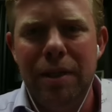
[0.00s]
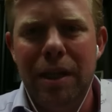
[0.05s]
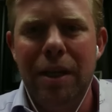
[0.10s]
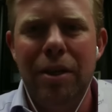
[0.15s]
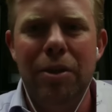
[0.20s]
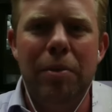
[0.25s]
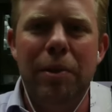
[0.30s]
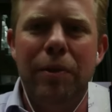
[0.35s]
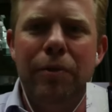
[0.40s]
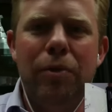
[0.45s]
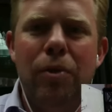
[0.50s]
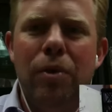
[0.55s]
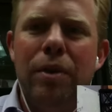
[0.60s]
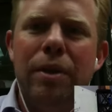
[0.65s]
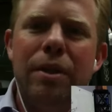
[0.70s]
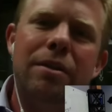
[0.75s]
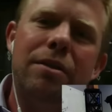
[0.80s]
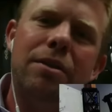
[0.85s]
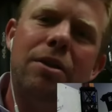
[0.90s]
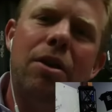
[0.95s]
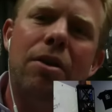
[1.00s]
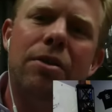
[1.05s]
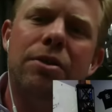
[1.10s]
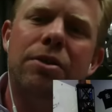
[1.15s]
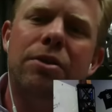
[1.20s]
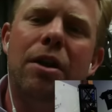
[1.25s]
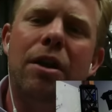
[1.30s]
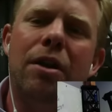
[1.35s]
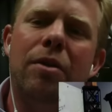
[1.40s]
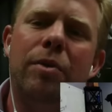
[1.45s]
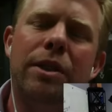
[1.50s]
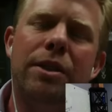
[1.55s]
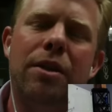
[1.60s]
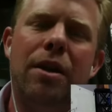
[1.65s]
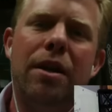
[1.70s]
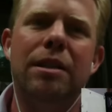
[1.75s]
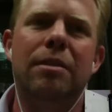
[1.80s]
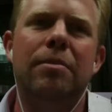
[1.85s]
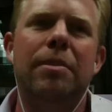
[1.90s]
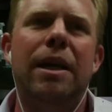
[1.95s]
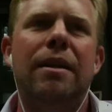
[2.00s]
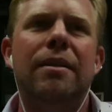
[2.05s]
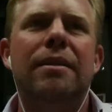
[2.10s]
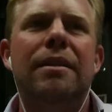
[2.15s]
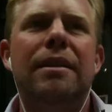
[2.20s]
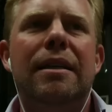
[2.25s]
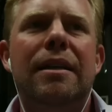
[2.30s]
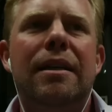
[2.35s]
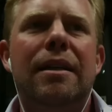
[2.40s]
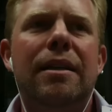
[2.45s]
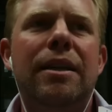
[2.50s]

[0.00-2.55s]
I know before the call started, we talked about